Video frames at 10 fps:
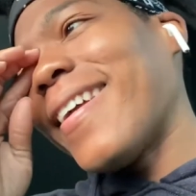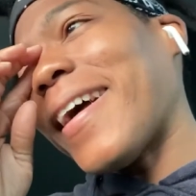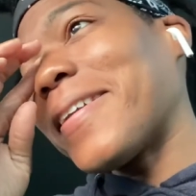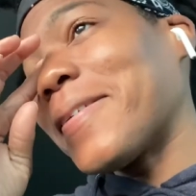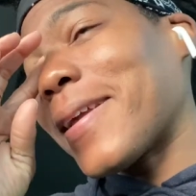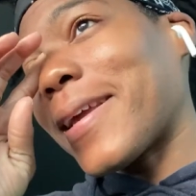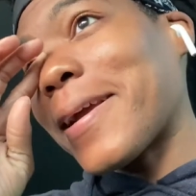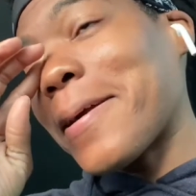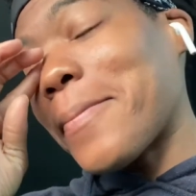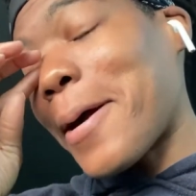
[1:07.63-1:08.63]
I know they
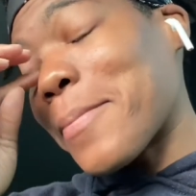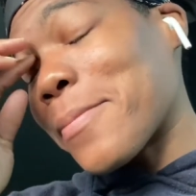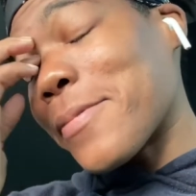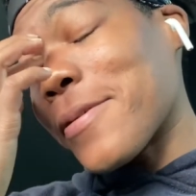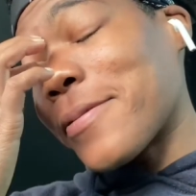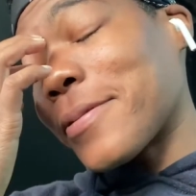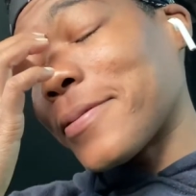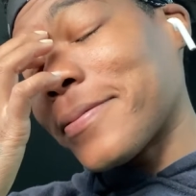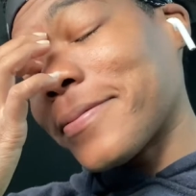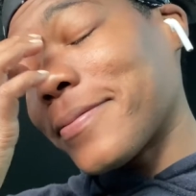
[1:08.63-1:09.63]
care about me, bro. You know
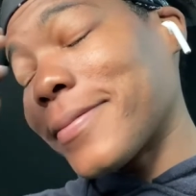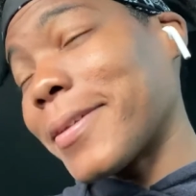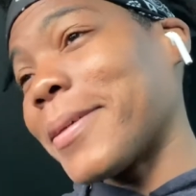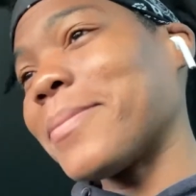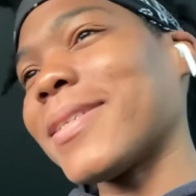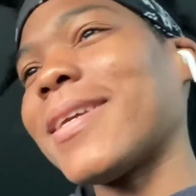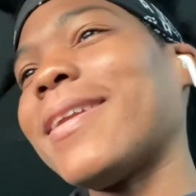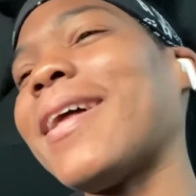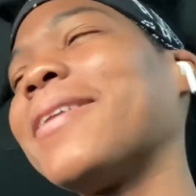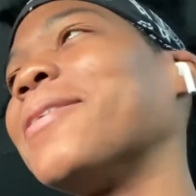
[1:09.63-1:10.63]
what I'm saying?
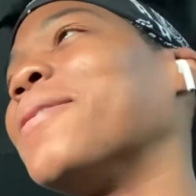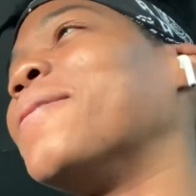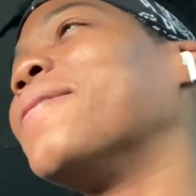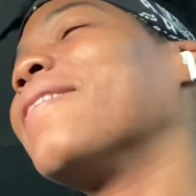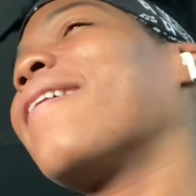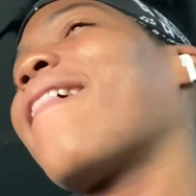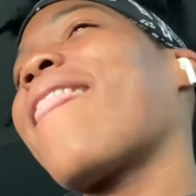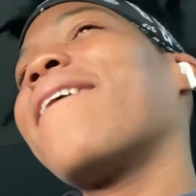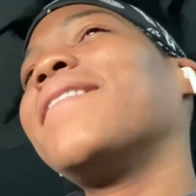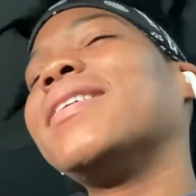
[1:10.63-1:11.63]
And I know
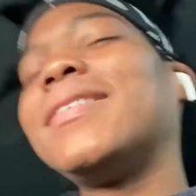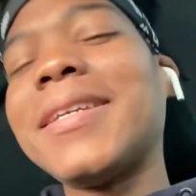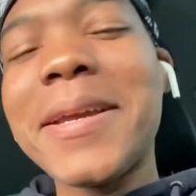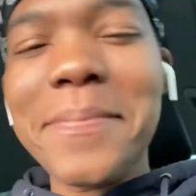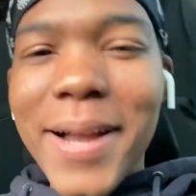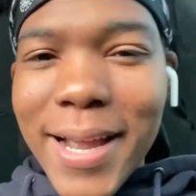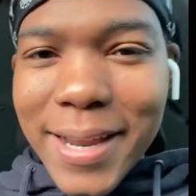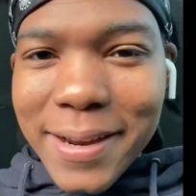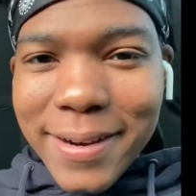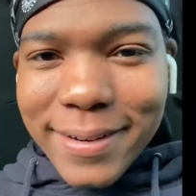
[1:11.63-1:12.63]
seeing my
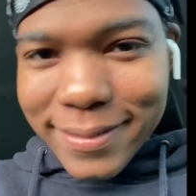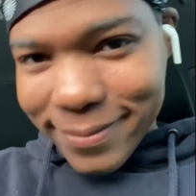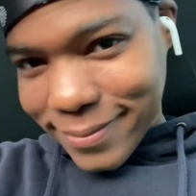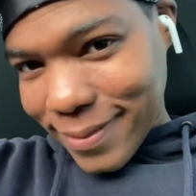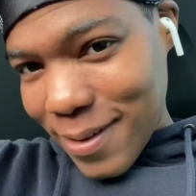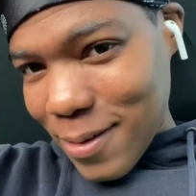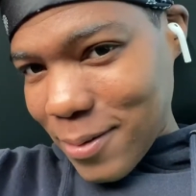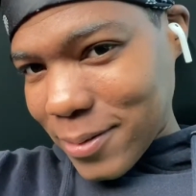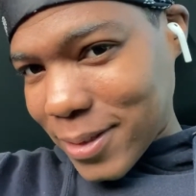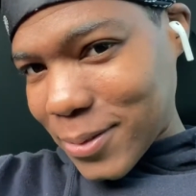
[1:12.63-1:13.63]
hair
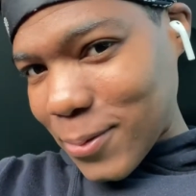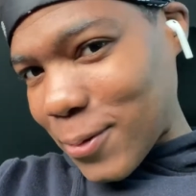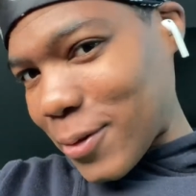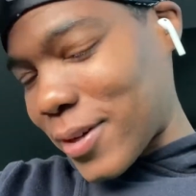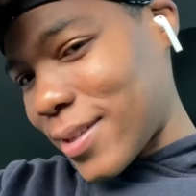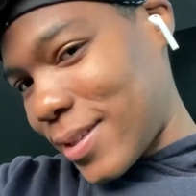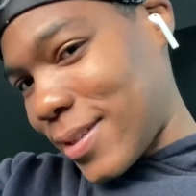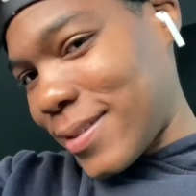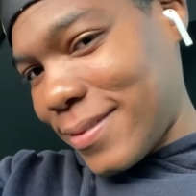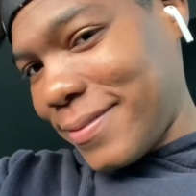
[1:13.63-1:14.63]
all
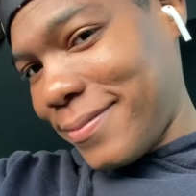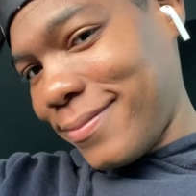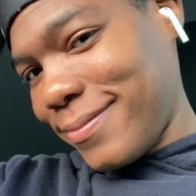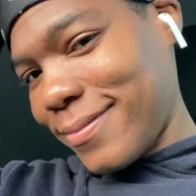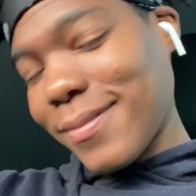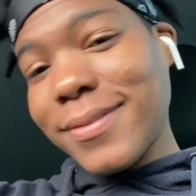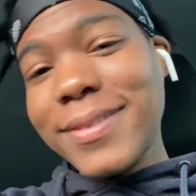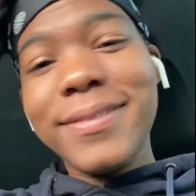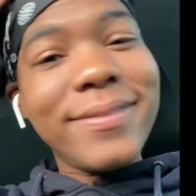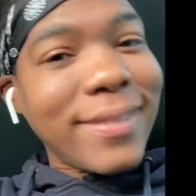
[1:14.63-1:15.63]
disoriented,
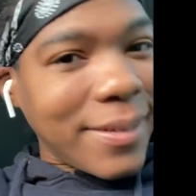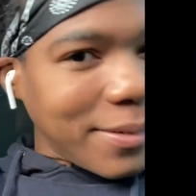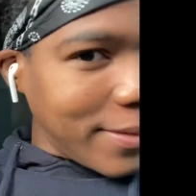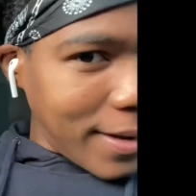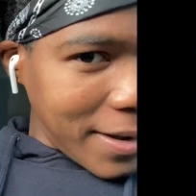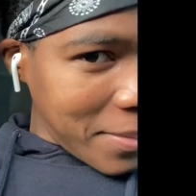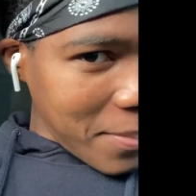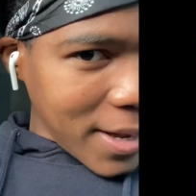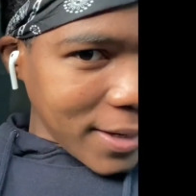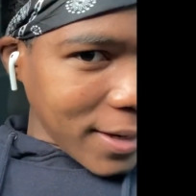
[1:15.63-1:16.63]
you know,
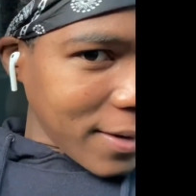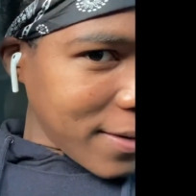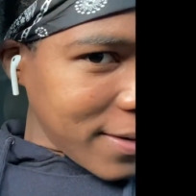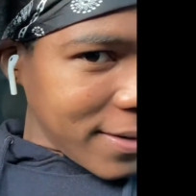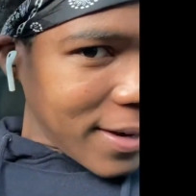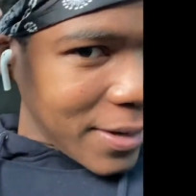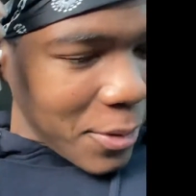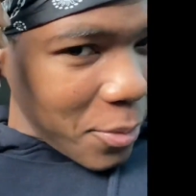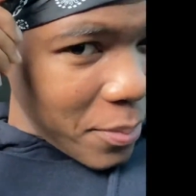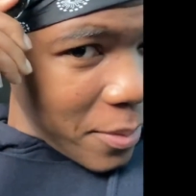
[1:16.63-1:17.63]
unmanicured. I
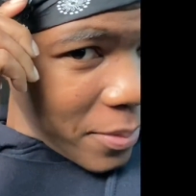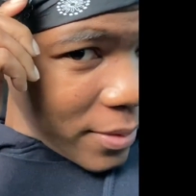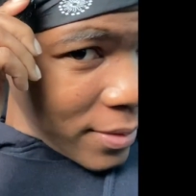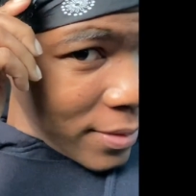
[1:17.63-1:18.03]
know people.